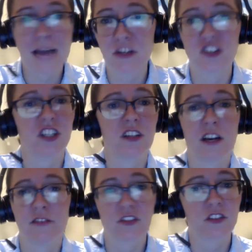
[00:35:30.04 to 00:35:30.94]
mission
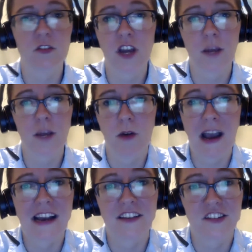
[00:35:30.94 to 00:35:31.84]
every single time you
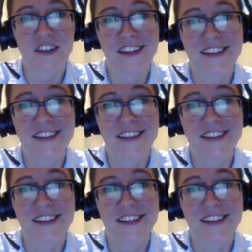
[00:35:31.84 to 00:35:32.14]
ask.